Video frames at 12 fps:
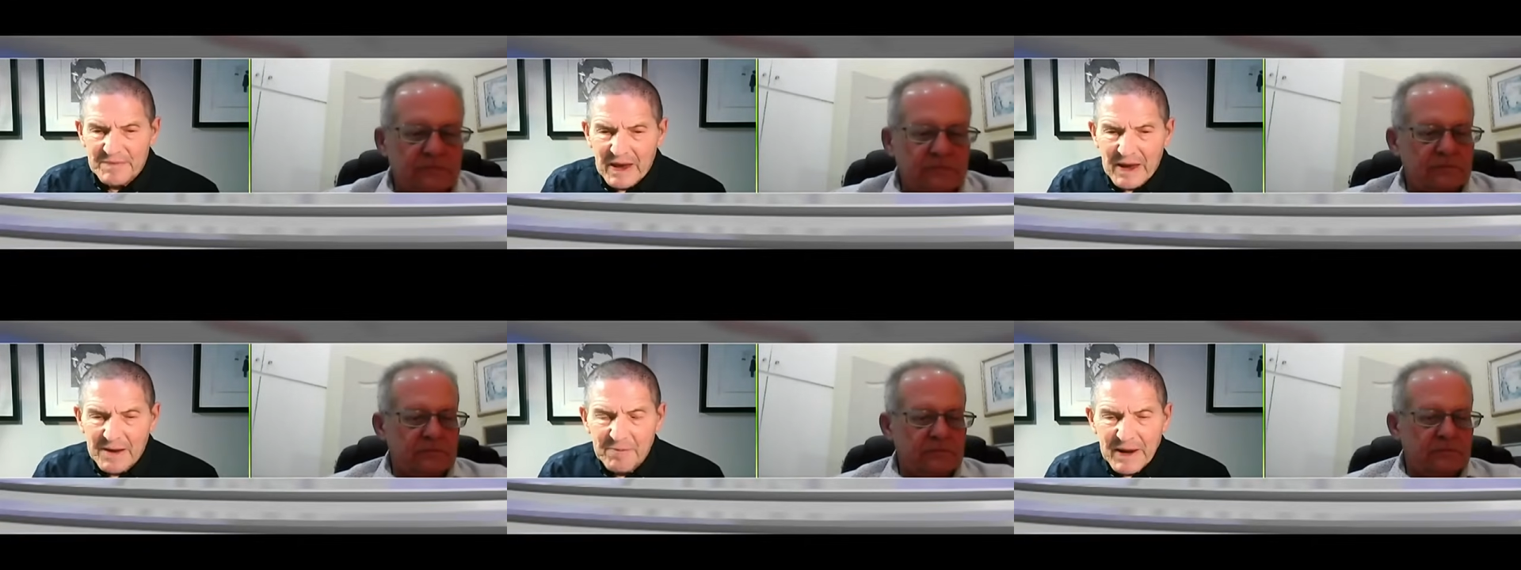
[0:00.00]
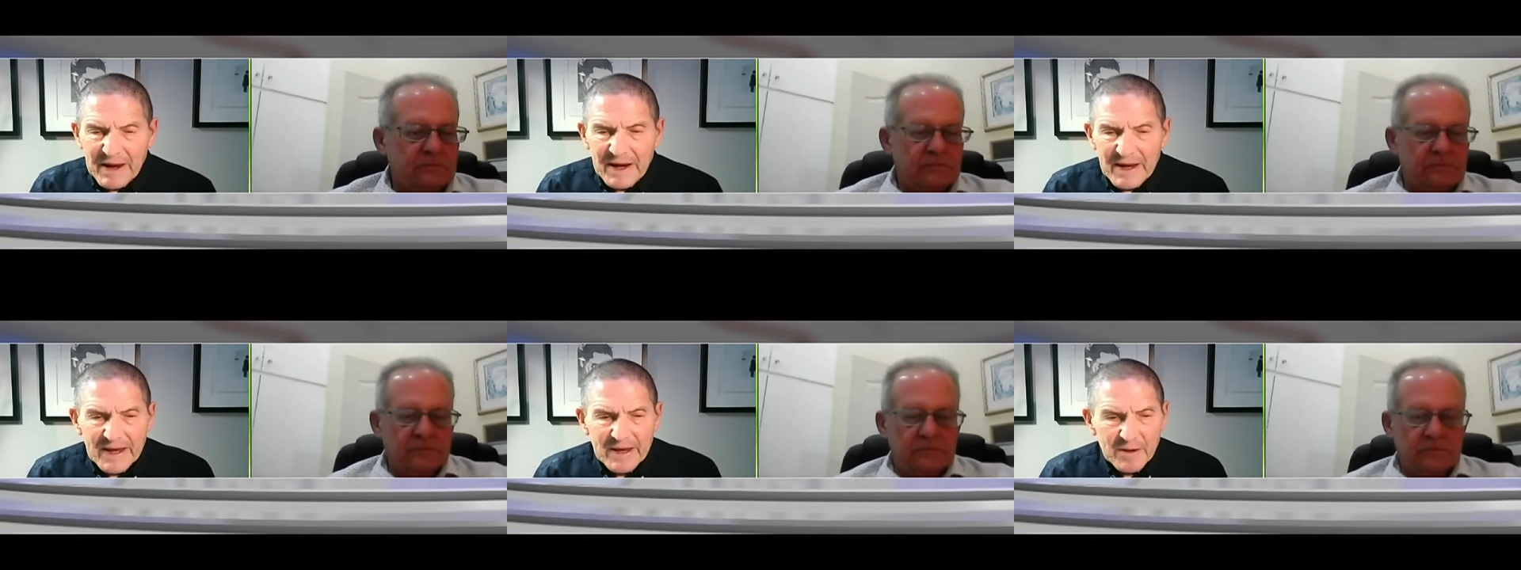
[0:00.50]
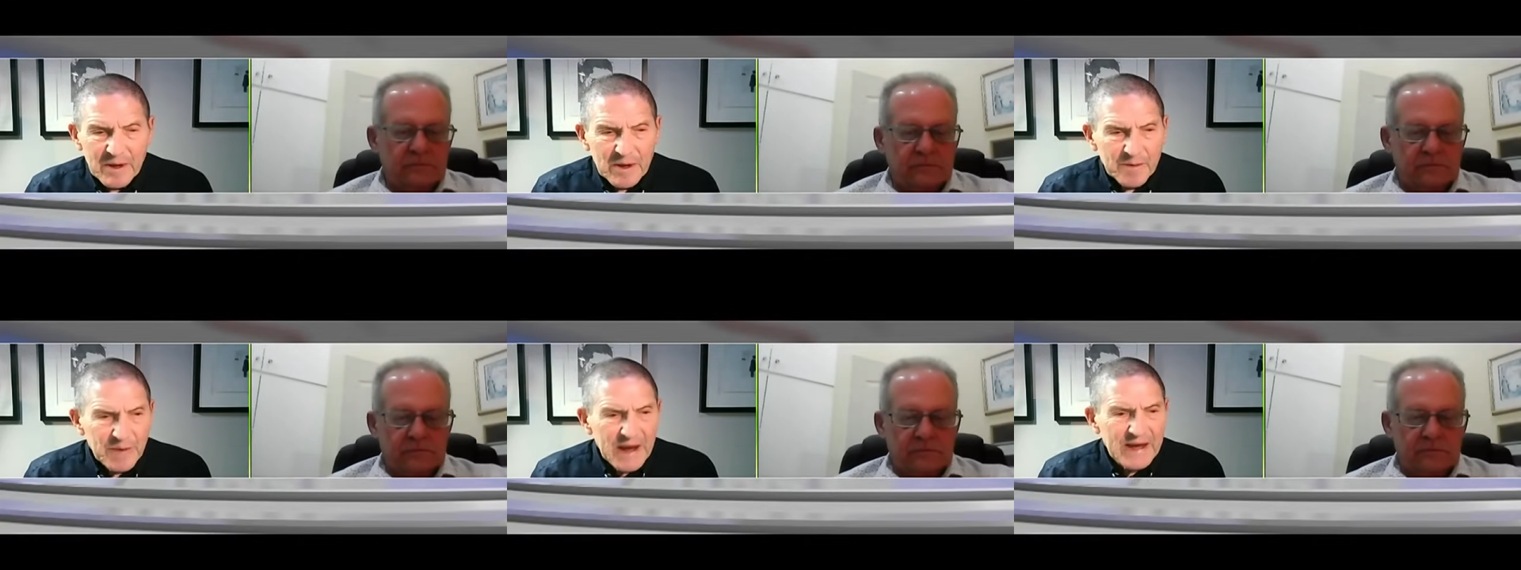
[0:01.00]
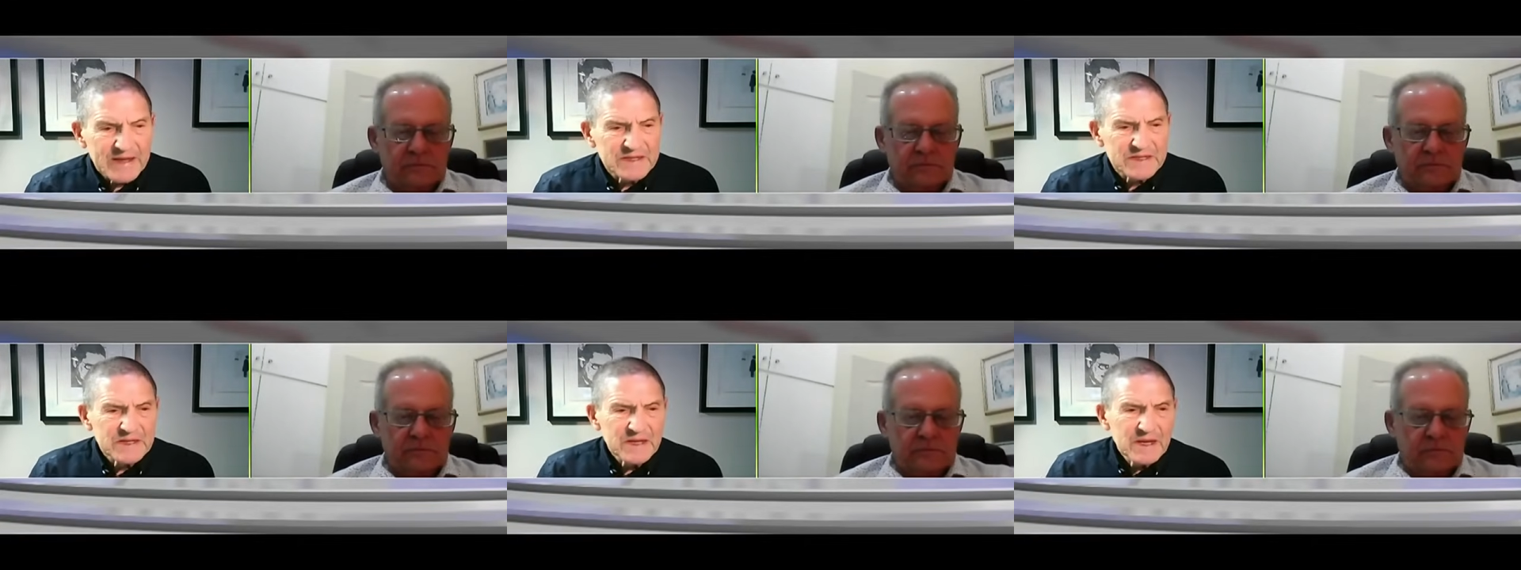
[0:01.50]
Speaker 1: unbundling Bytes
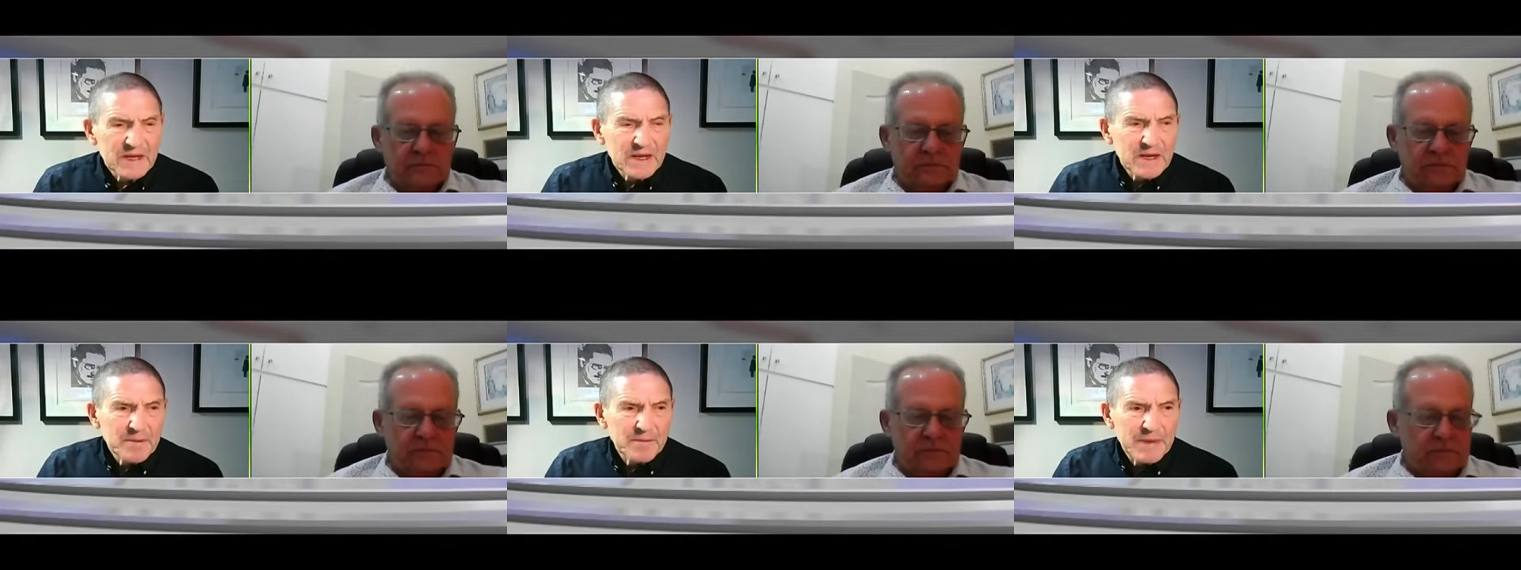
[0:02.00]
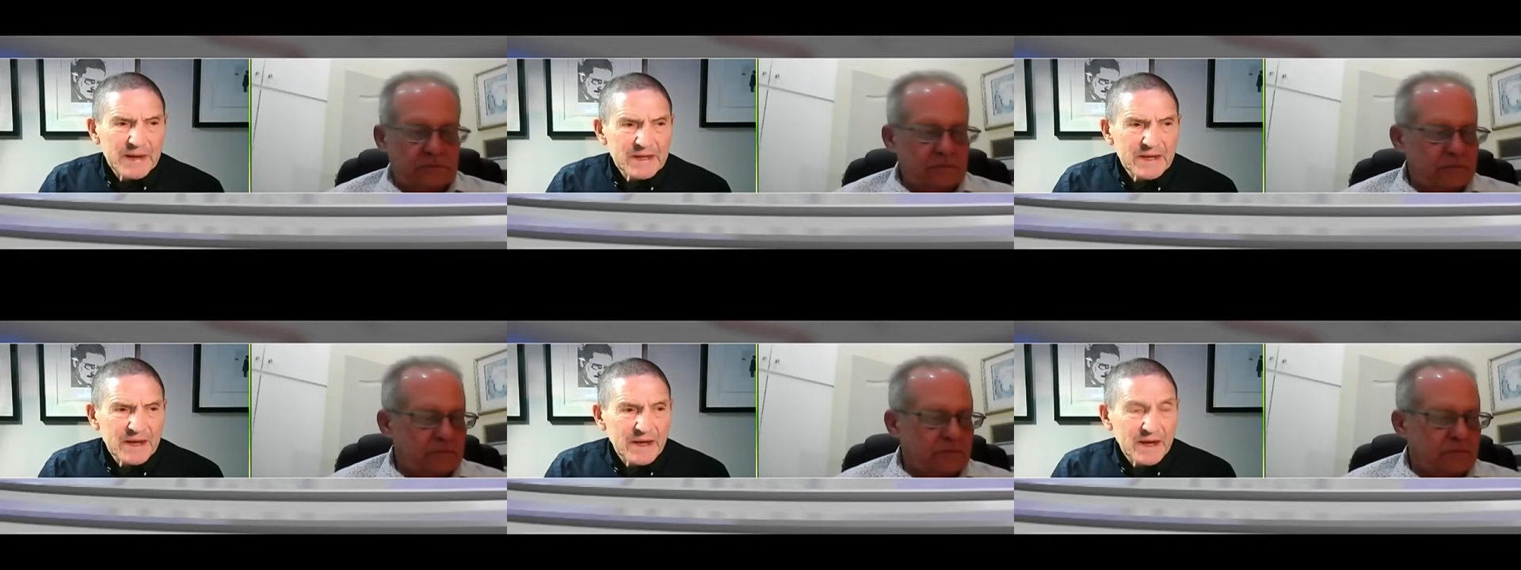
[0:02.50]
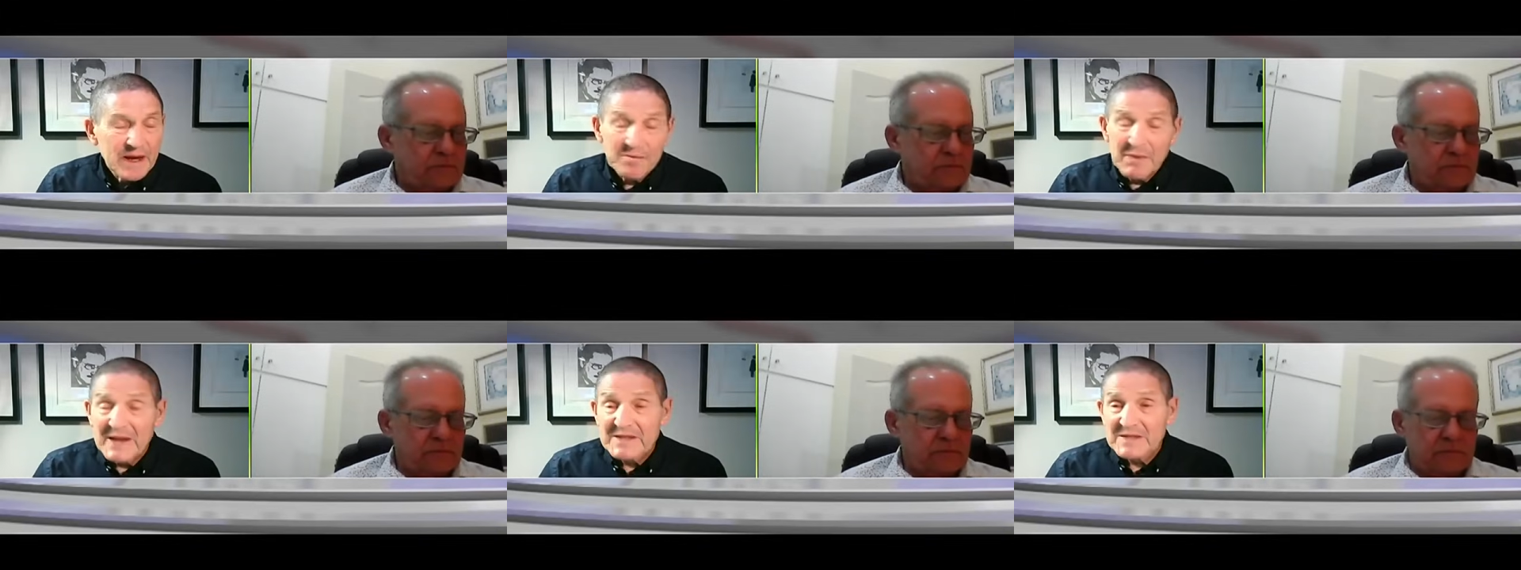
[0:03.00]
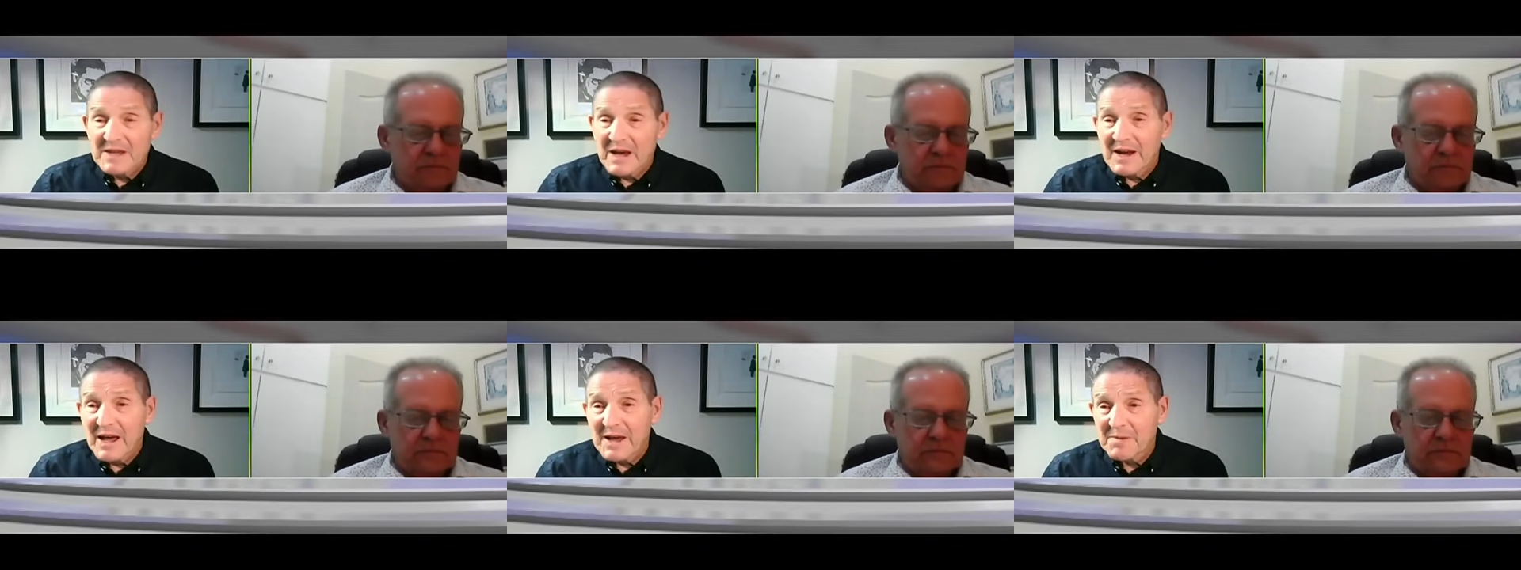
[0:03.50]
but uh, and Bytes, I
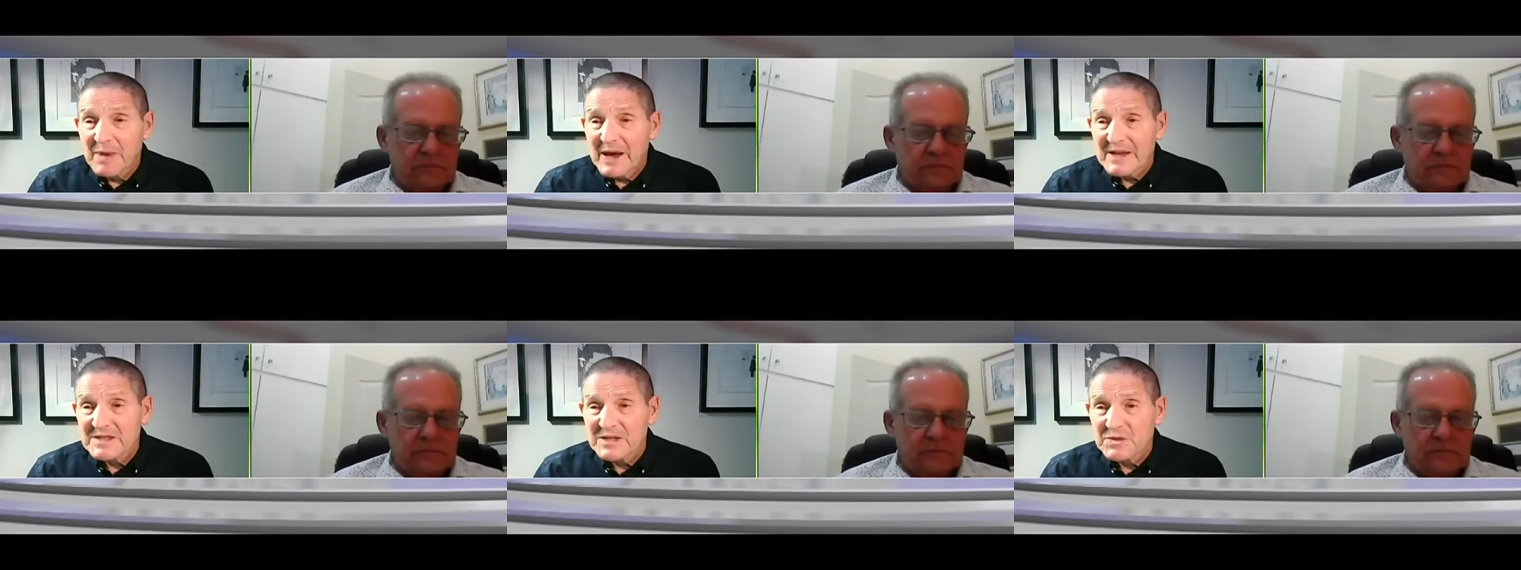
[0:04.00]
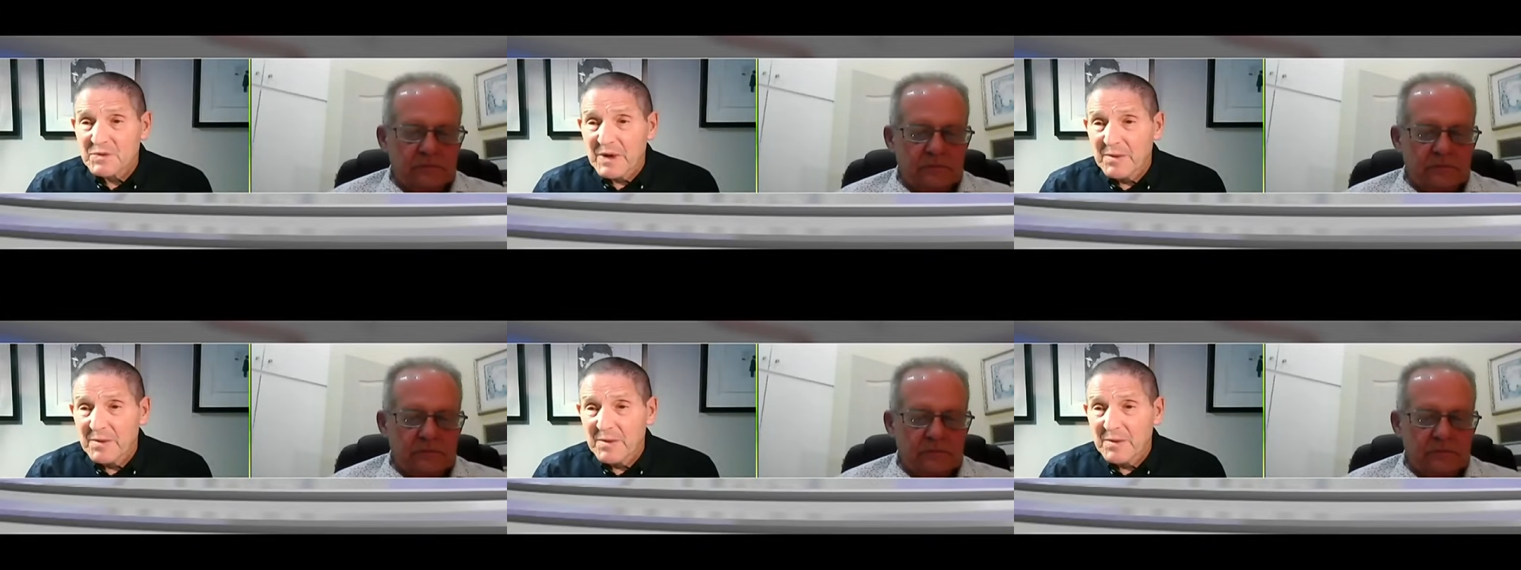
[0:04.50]
like Bytes as well.